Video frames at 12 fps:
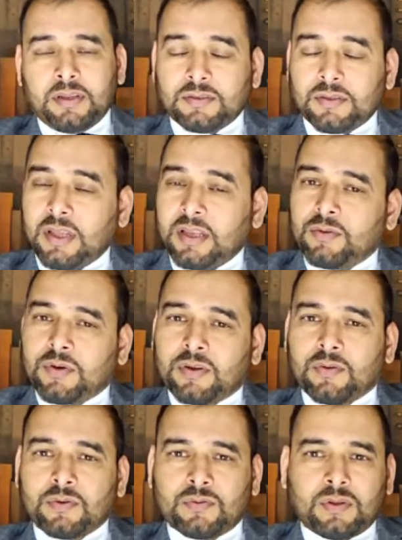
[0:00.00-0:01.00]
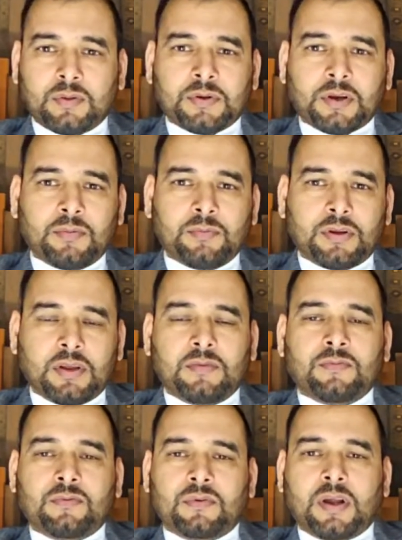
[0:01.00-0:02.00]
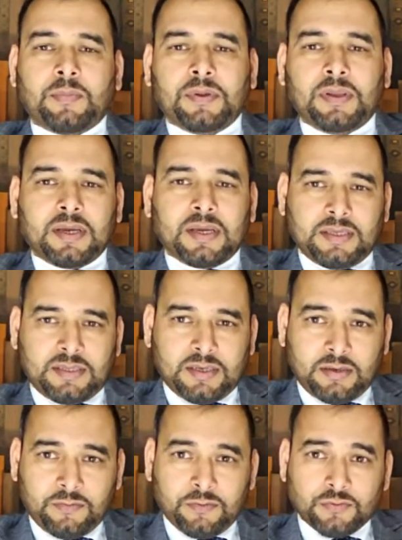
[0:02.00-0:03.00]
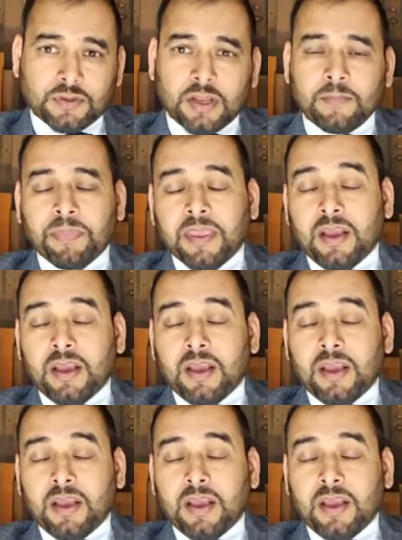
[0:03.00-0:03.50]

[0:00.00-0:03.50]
So then you can go to the tribunal or appeal against the refusal.